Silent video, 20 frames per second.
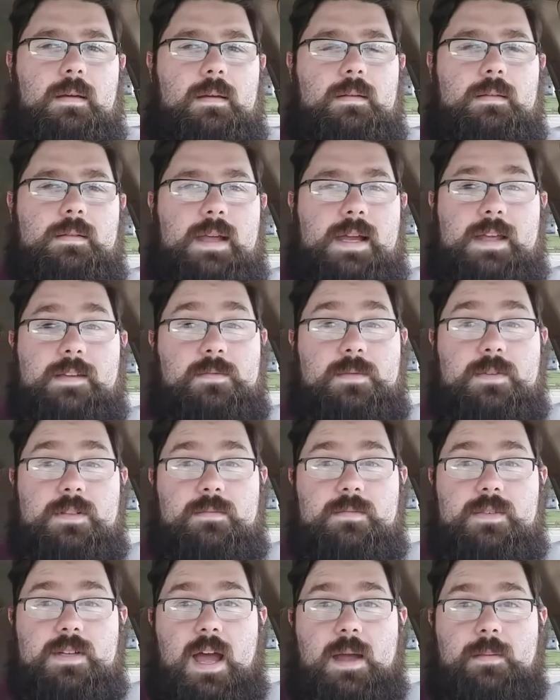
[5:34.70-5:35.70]
that gives me
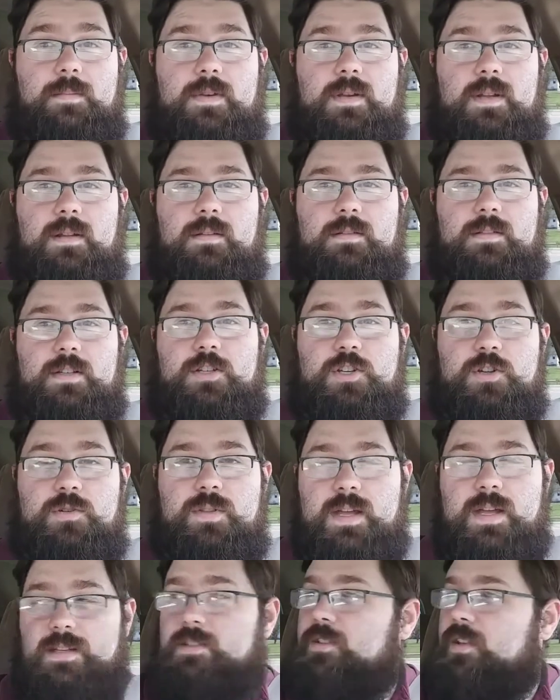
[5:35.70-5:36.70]
some time to
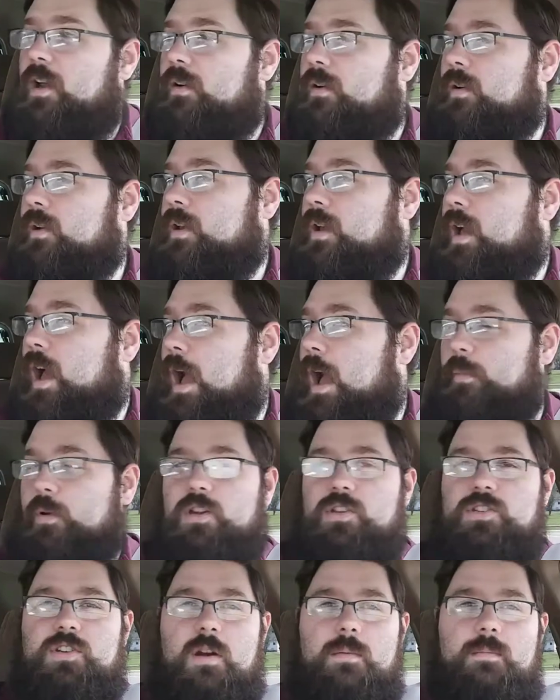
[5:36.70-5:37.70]
do this. So I'm
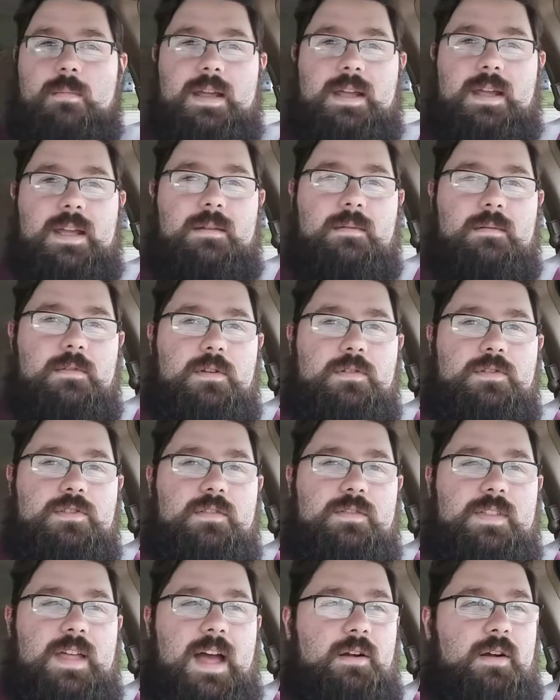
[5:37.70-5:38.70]
going to start making
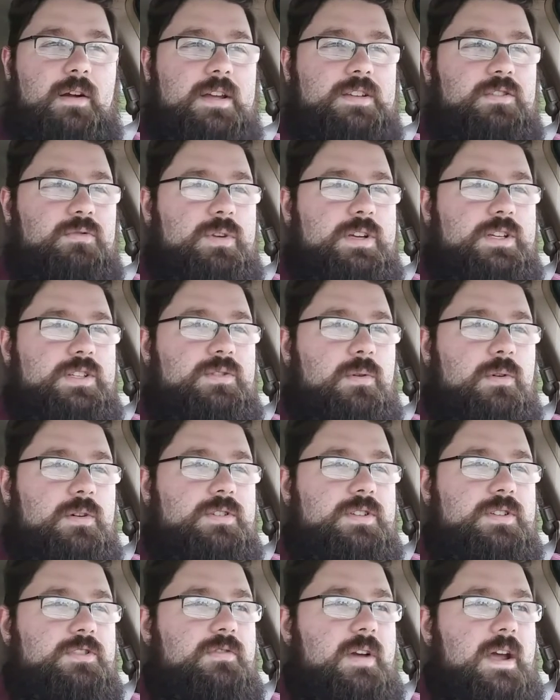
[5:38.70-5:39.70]
use of that as a
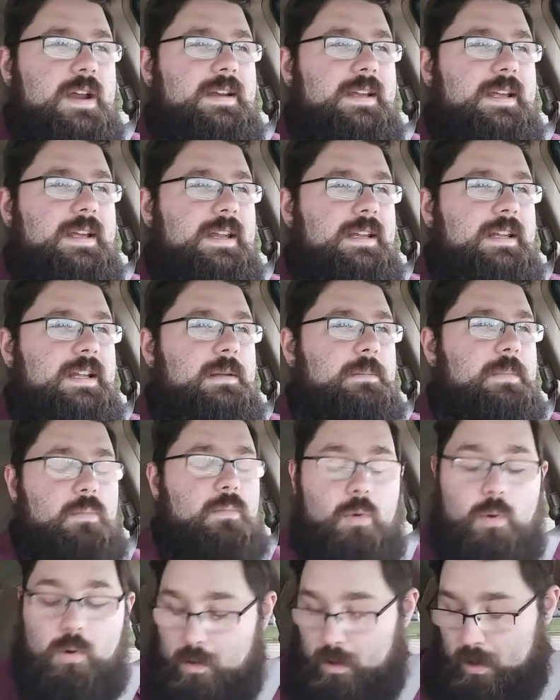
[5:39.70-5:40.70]
resource and trying to get a little bit
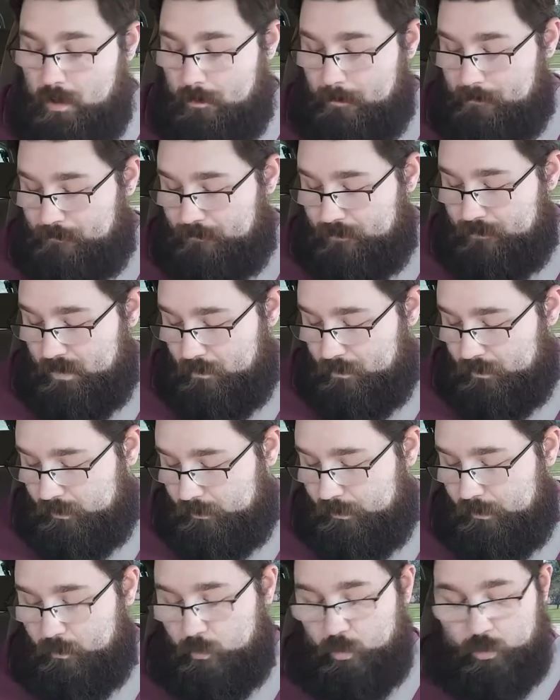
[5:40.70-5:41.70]
more
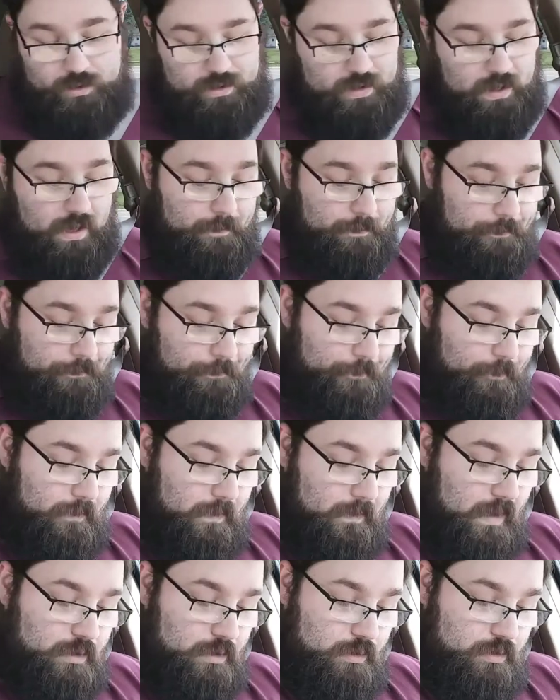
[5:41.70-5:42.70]
done.
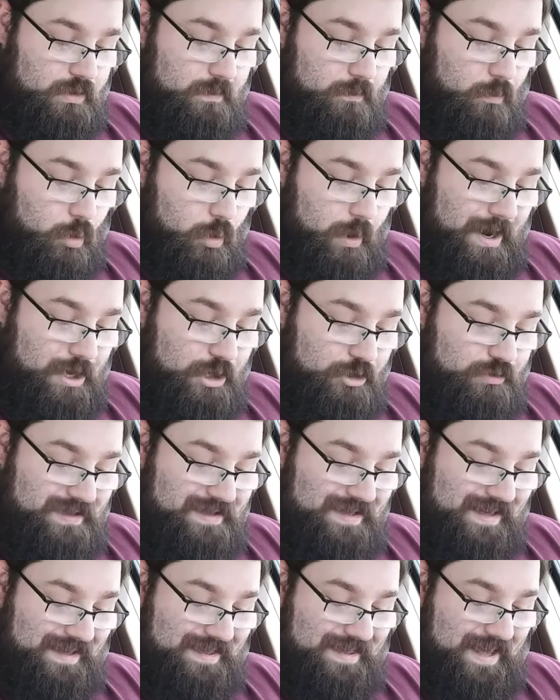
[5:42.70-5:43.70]
Do some more
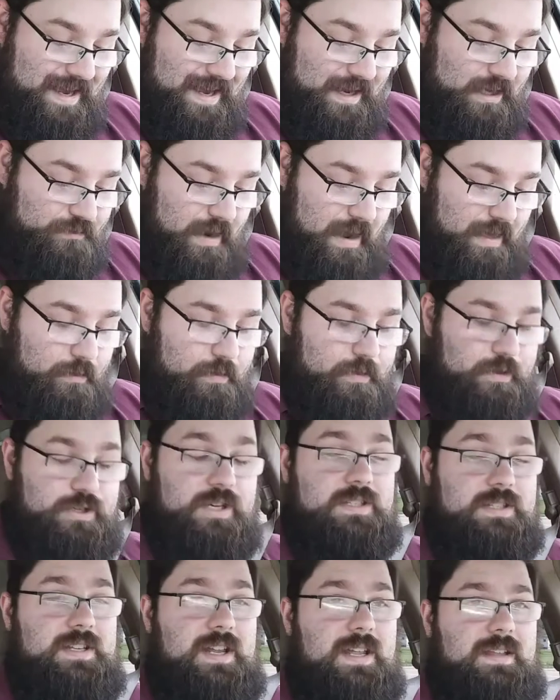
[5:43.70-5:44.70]
interesting things rather than
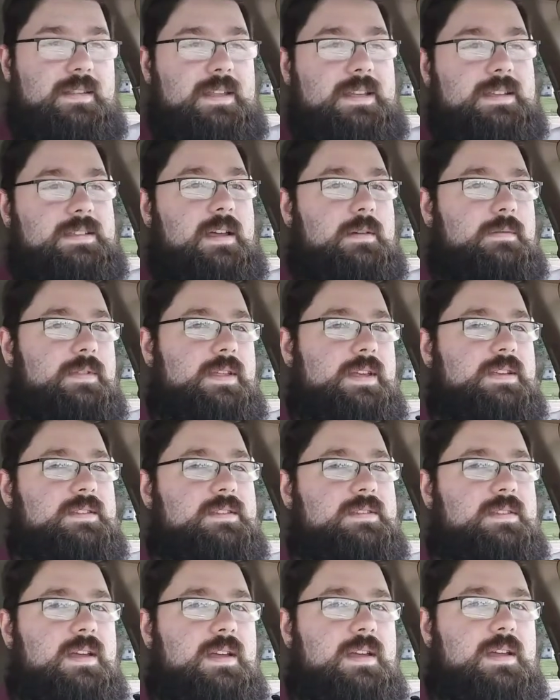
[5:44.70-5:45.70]
just these
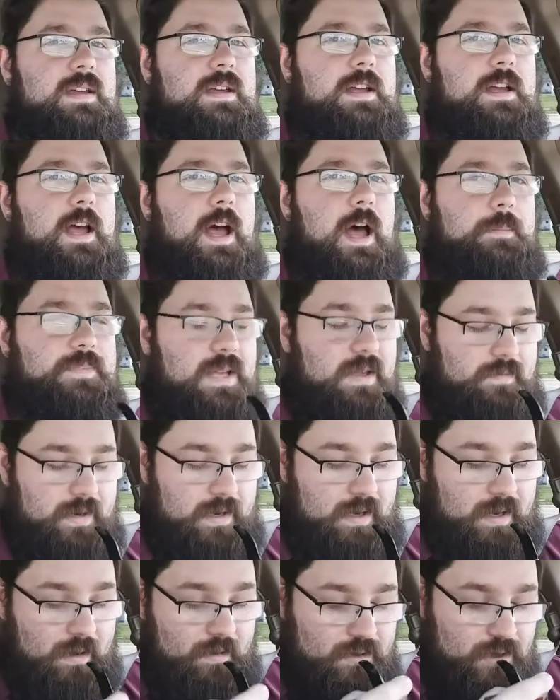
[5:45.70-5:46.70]
update
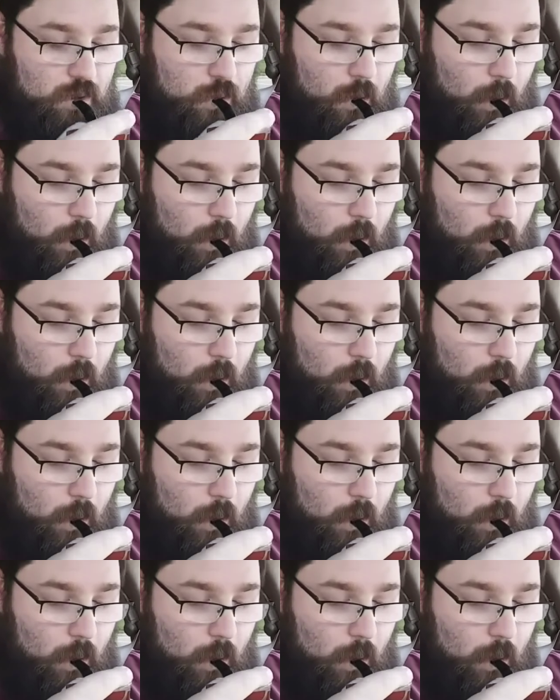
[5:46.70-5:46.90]
videos.